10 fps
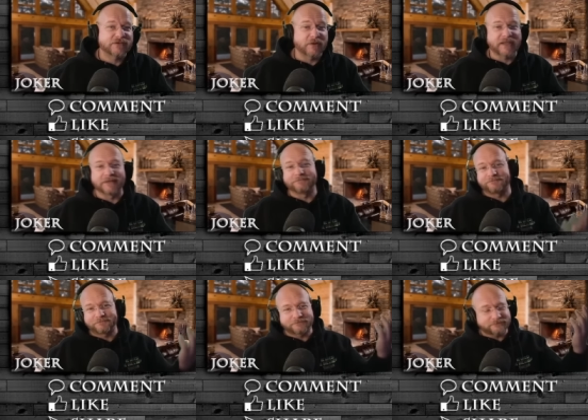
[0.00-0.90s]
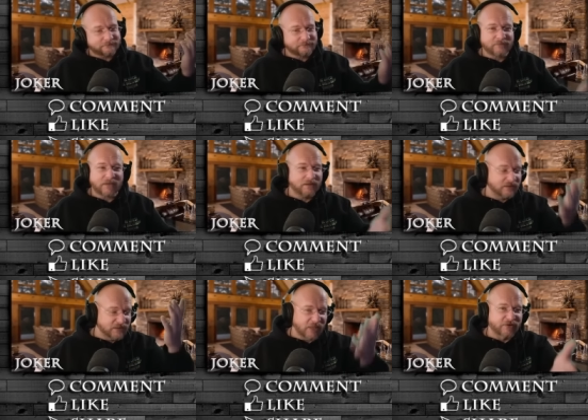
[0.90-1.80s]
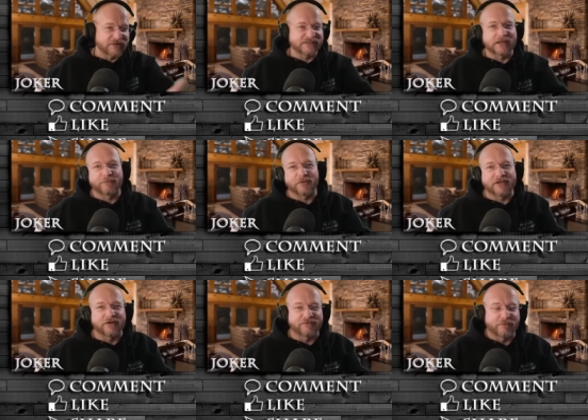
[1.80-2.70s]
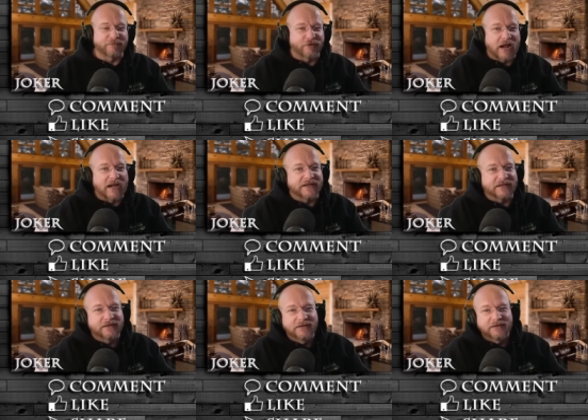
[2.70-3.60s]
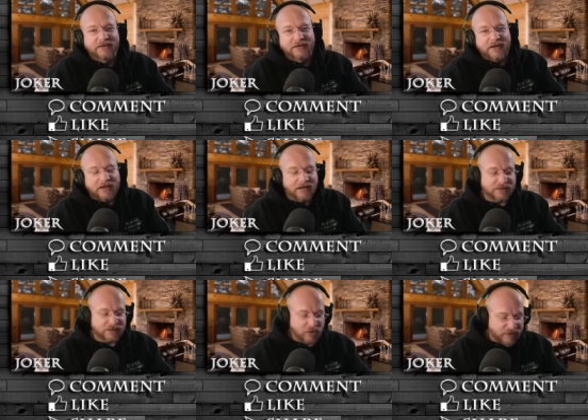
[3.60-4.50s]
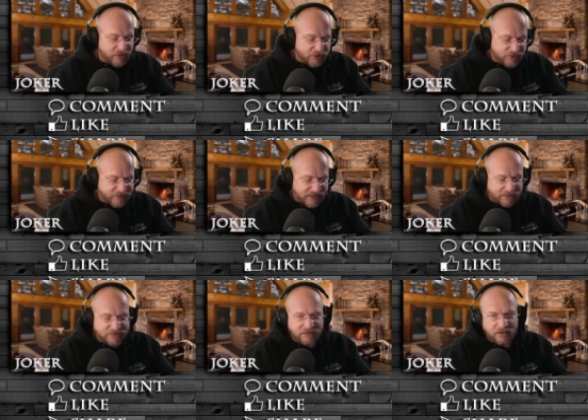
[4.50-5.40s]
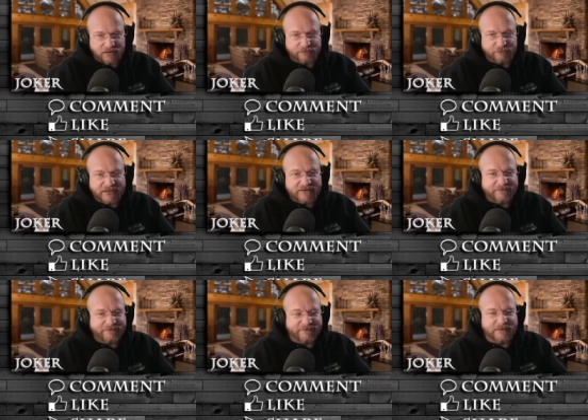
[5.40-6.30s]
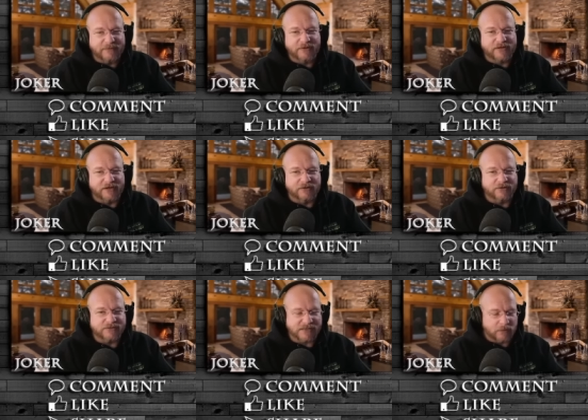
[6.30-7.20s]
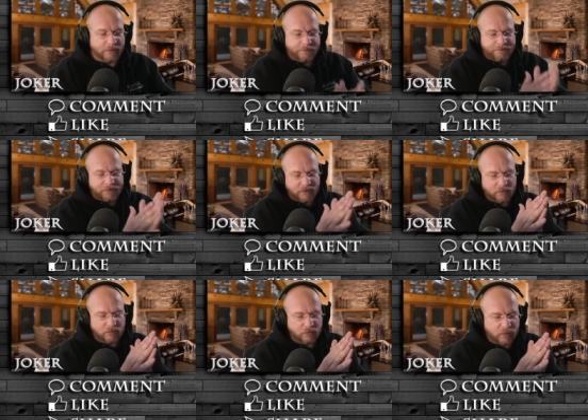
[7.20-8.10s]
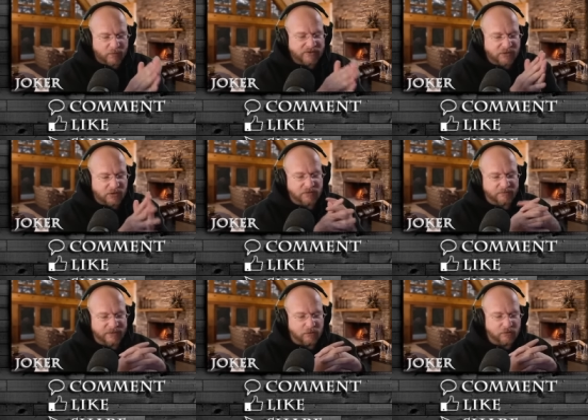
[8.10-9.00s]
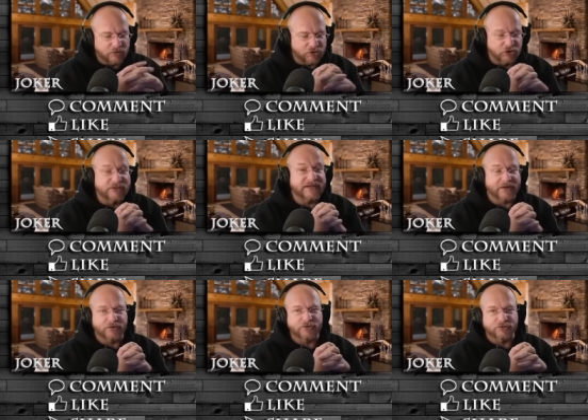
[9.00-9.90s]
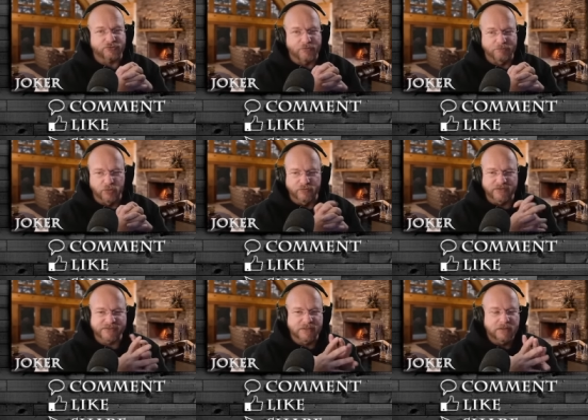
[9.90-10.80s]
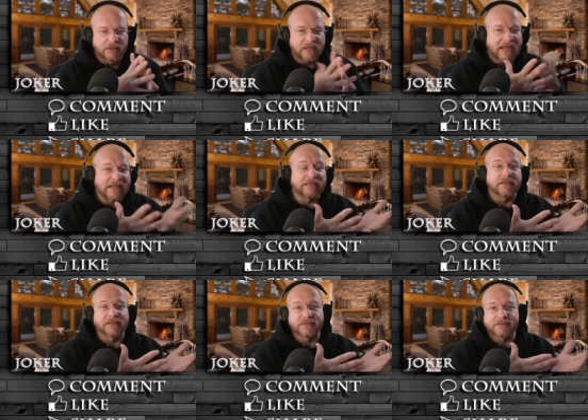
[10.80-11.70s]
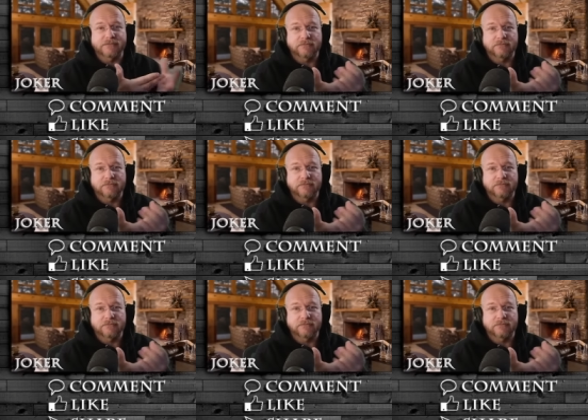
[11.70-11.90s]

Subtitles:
again, another example here from Variety. You know, here you've got three female characters. Now, when we talk about good characters from movies, aliens,